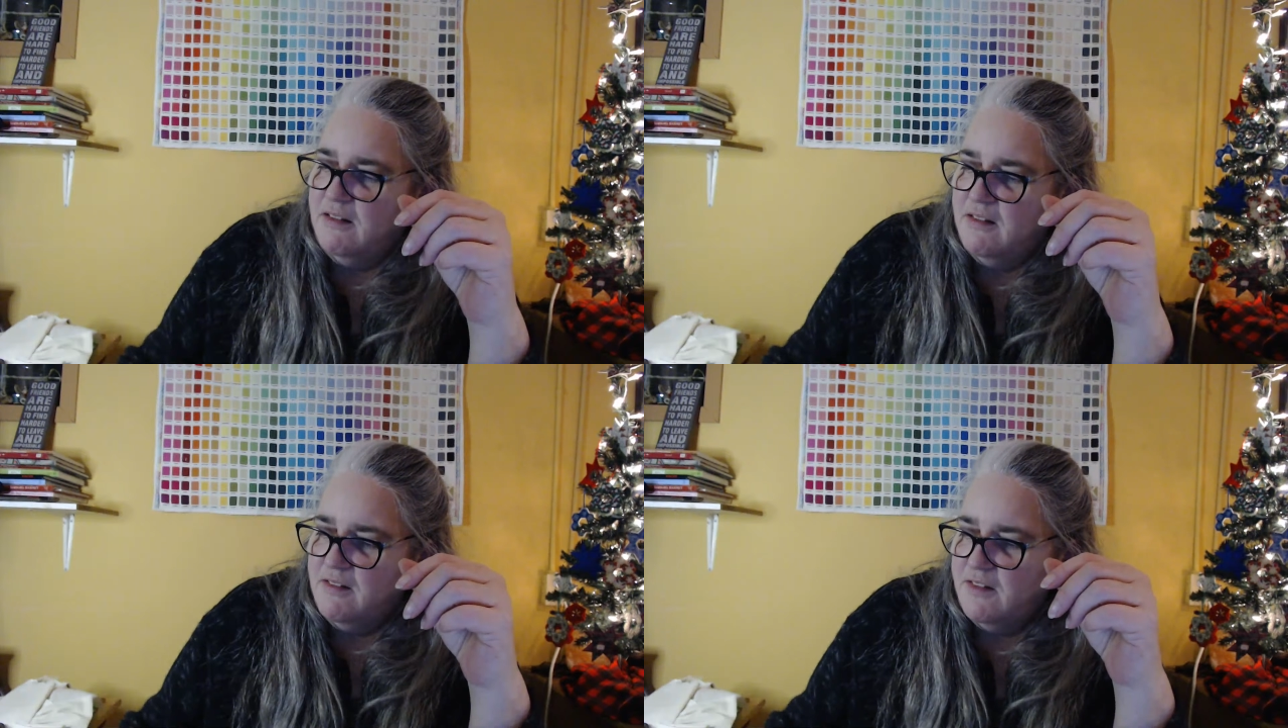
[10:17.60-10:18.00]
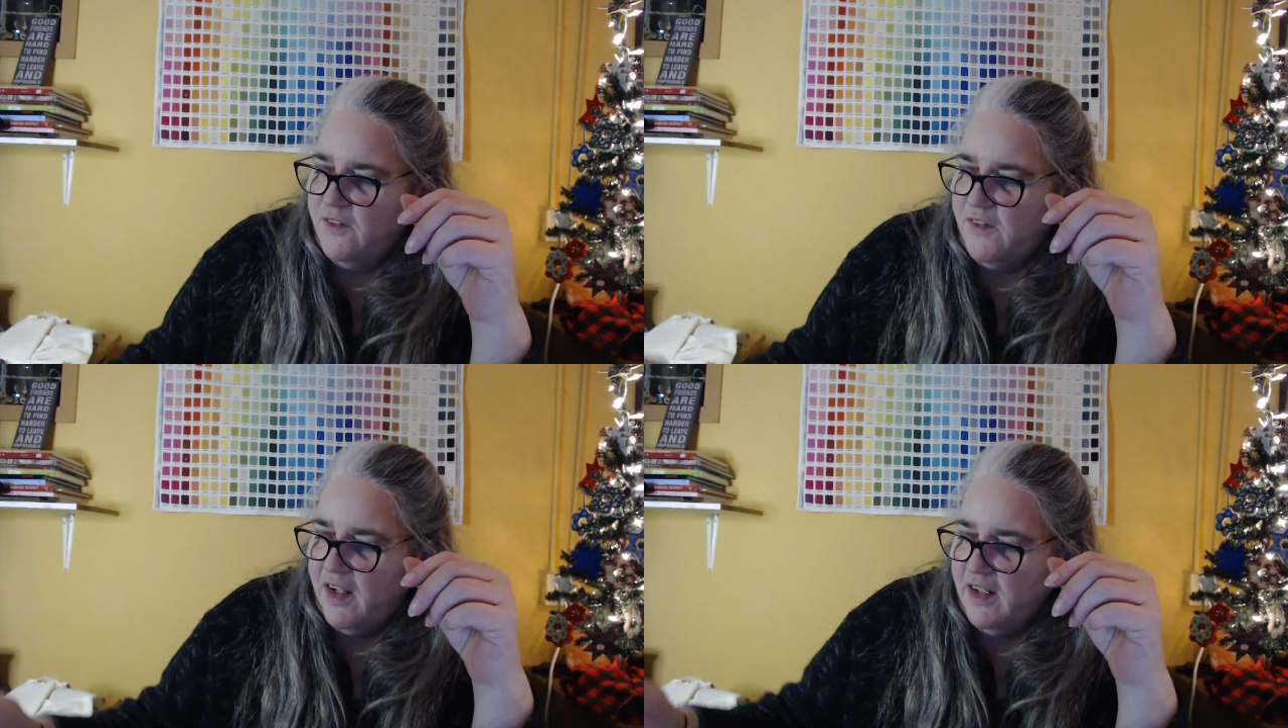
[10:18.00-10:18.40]

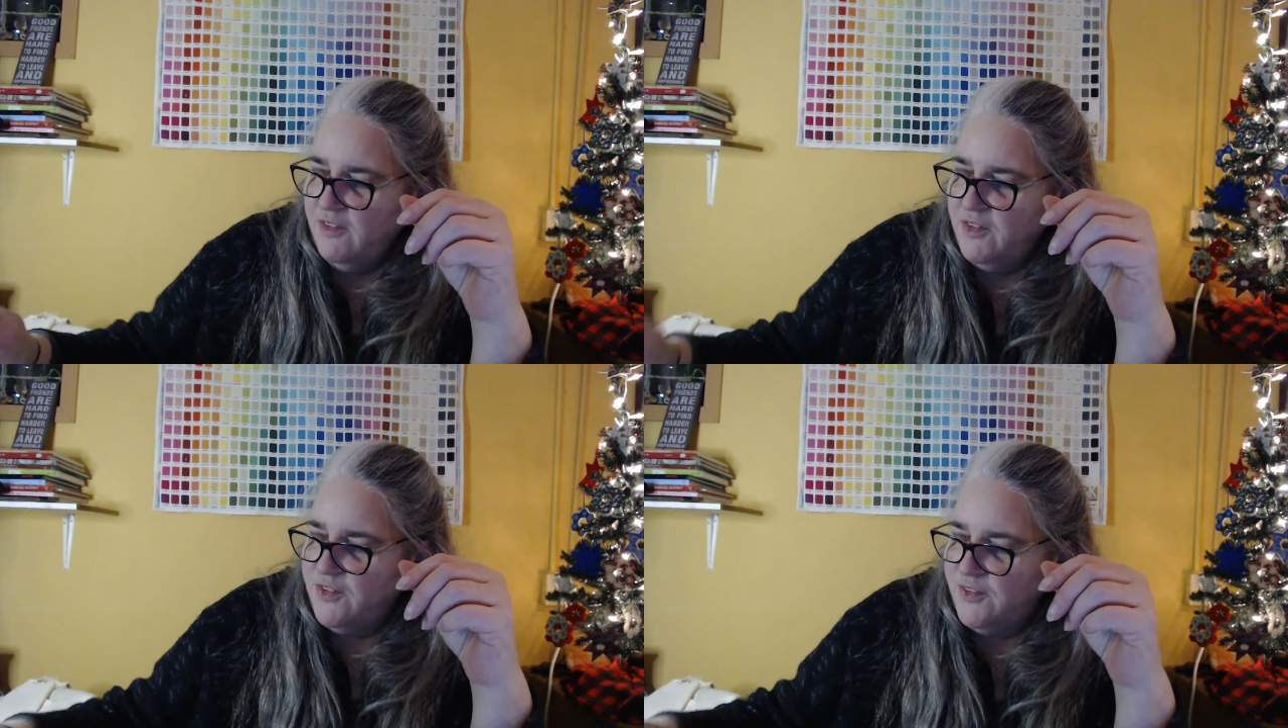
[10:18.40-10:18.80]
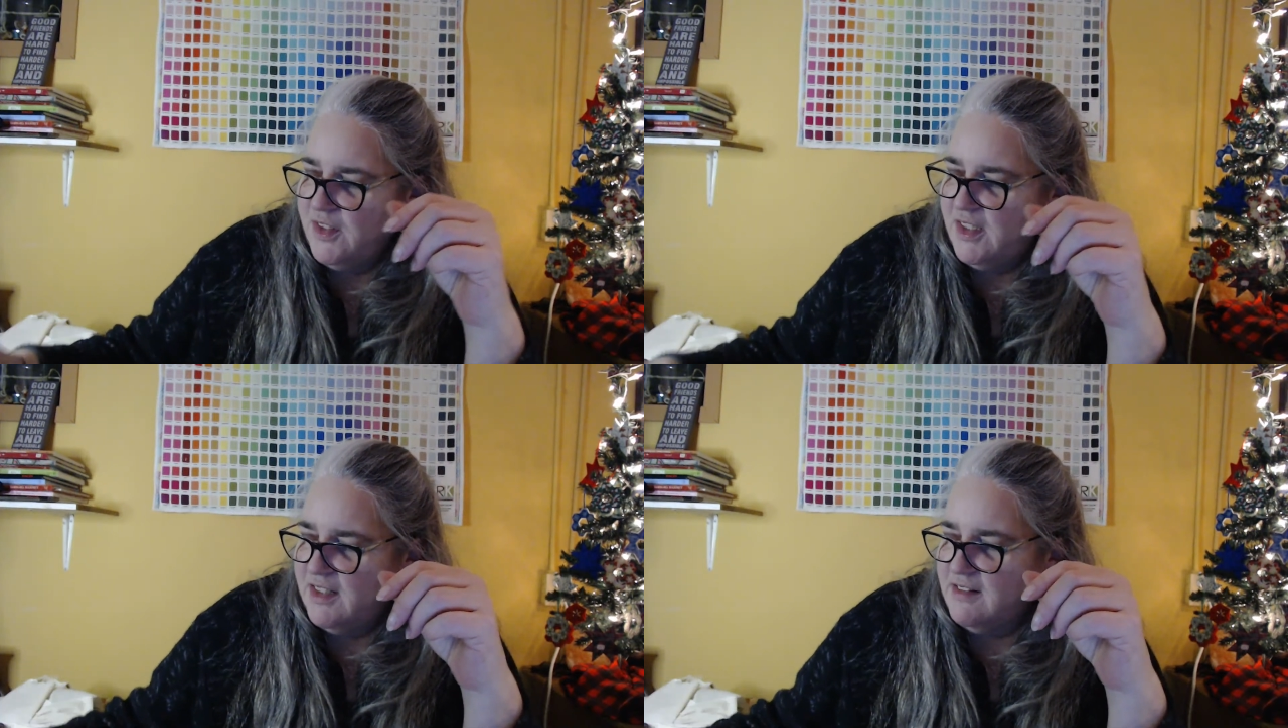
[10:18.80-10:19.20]
So I was
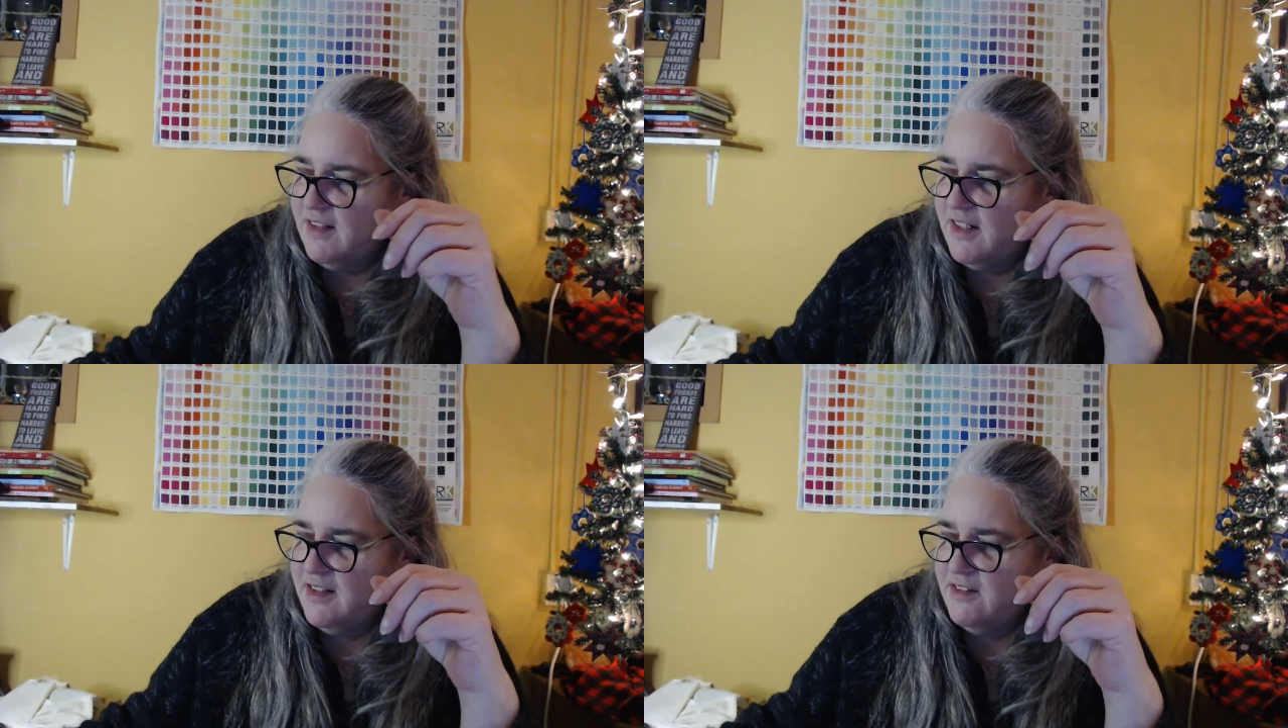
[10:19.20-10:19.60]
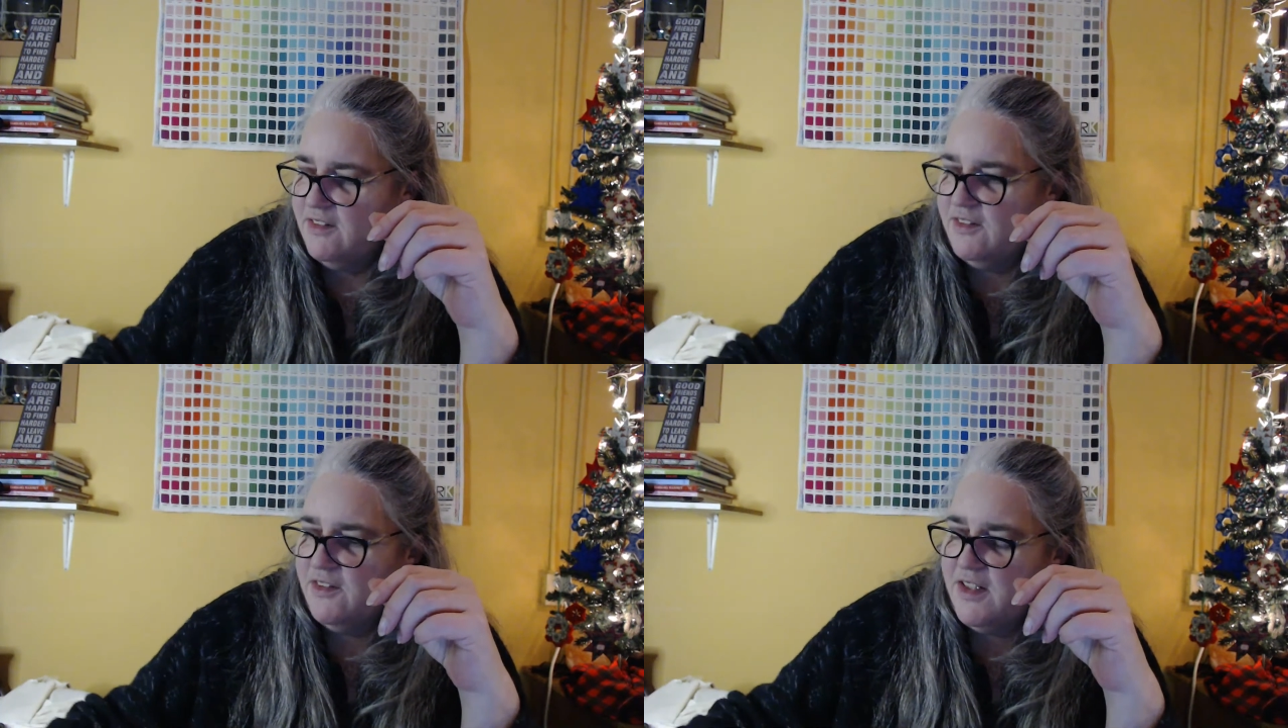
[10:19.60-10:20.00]
really excited
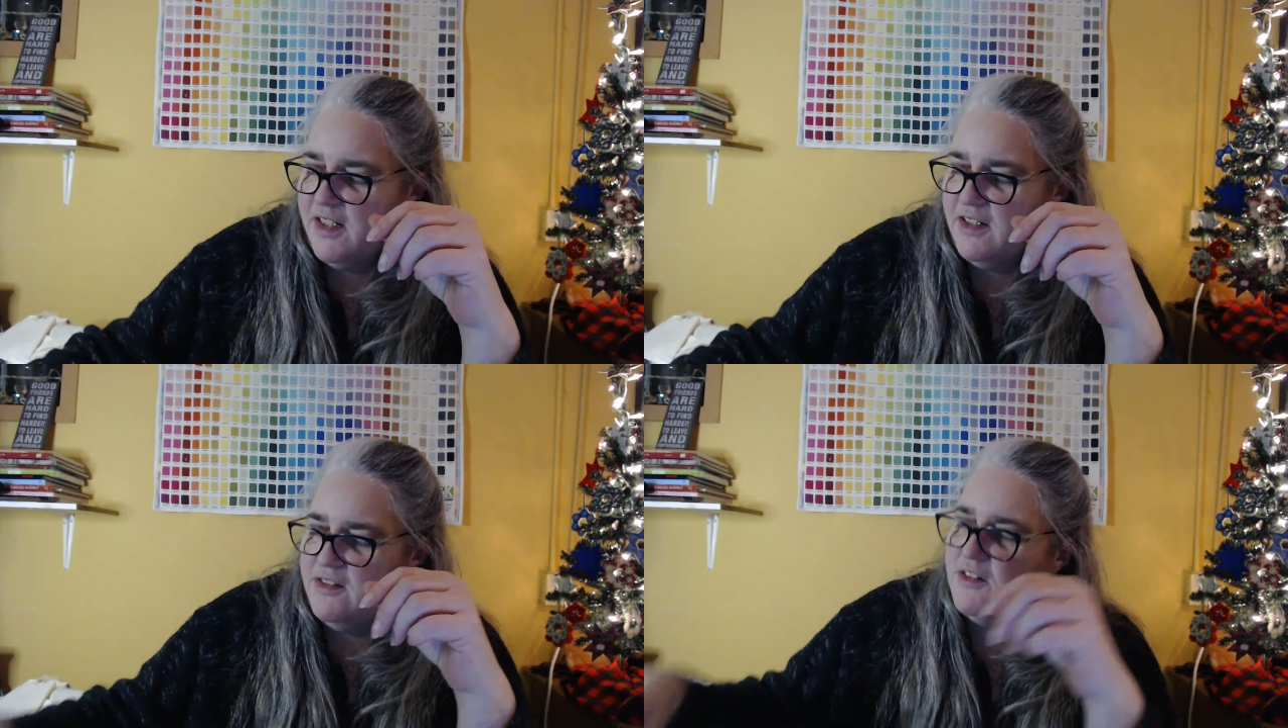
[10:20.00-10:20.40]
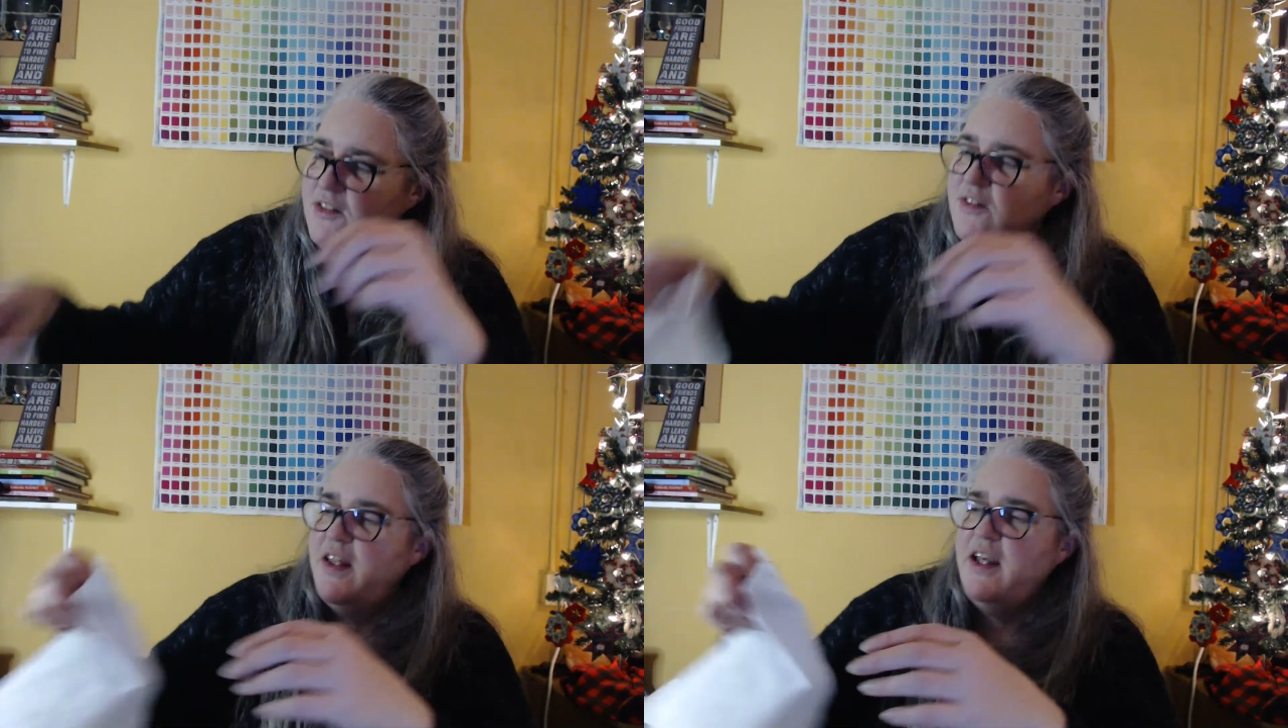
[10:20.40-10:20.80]
to learn how to
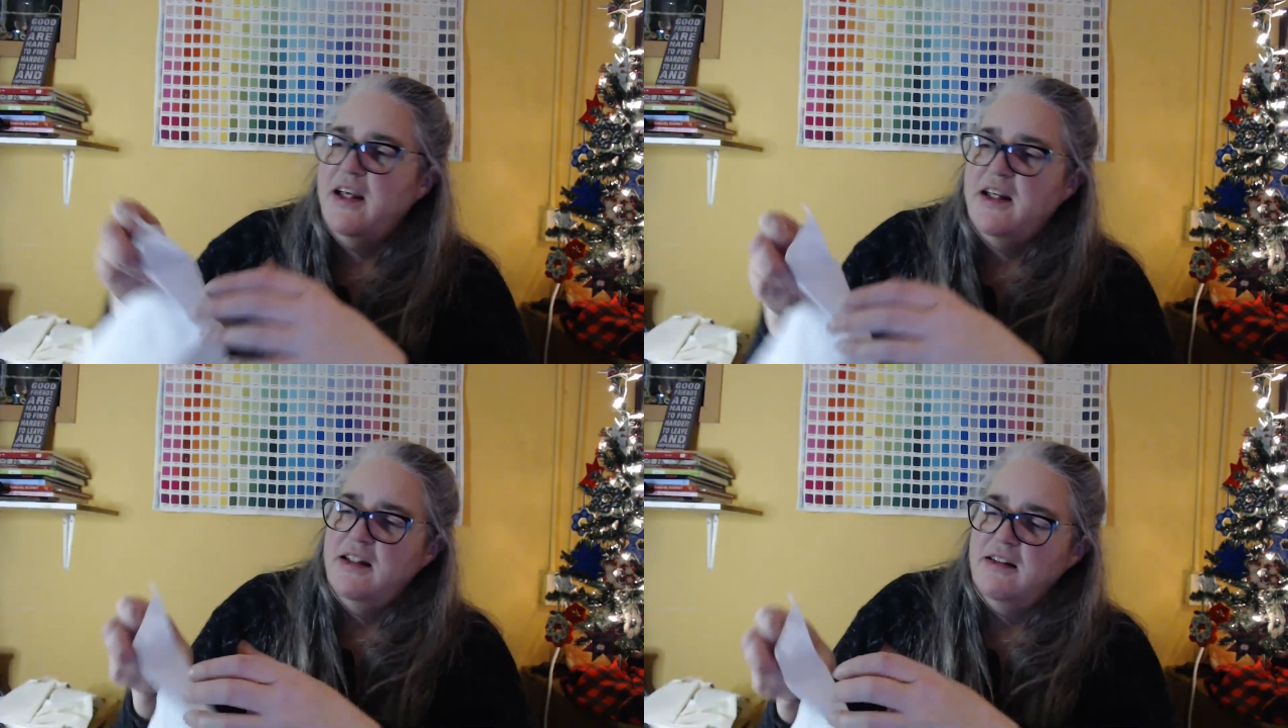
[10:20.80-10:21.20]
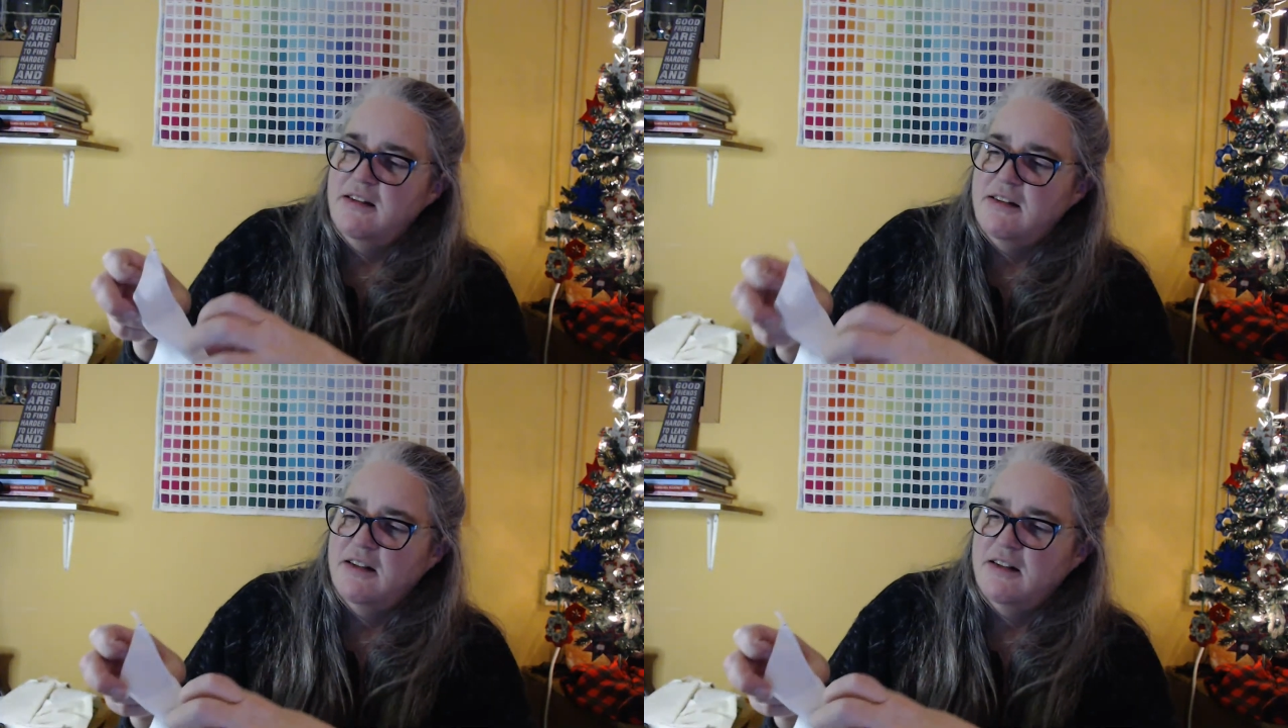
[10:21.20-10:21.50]
do that.